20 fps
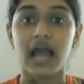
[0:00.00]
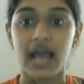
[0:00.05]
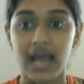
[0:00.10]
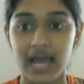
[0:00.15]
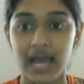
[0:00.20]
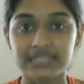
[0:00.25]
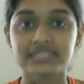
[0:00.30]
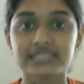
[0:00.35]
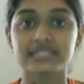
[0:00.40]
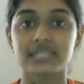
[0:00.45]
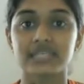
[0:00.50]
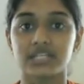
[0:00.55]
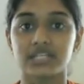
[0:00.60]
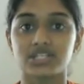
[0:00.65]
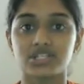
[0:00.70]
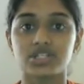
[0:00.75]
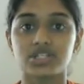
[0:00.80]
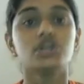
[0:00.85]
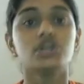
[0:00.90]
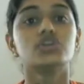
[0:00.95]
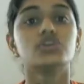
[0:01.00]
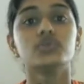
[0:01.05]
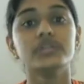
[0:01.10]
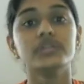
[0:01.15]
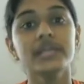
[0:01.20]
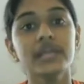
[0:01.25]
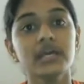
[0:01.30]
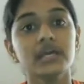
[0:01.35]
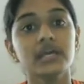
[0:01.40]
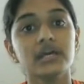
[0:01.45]
as such to
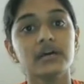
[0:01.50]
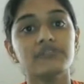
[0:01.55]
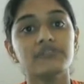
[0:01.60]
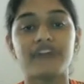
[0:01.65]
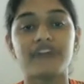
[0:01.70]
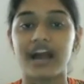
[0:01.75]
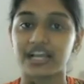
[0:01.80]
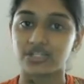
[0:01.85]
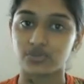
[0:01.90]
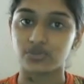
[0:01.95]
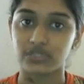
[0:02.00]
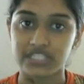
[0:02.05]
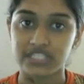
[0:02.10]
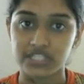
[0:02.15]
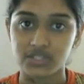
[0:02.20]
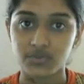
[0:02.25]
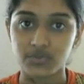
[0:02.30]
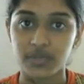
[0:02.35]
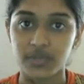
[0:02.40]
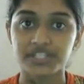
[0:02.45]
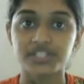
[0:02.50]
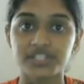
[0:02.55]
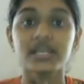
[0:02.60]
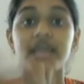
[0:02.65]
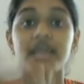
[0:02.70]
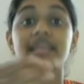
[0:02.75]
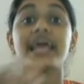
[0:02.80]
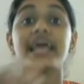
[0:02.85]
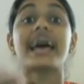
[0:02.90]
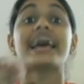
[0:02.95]
the factual situation
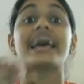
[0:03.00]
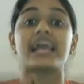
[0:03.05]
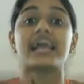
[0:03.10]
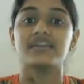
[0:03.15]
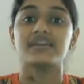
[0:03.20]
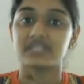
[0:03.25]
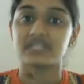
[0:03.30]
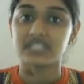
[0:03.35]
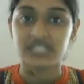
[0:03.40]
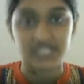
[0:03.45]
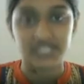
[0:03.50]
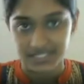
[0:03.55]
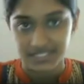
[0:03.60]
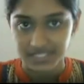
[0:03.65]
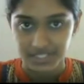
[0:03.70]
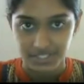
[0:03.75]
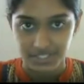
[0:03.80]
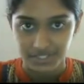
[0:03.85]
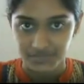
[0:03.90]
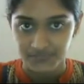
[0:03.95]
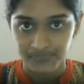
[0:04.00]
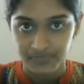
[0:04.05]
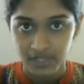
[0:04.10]
and arrive at a decision.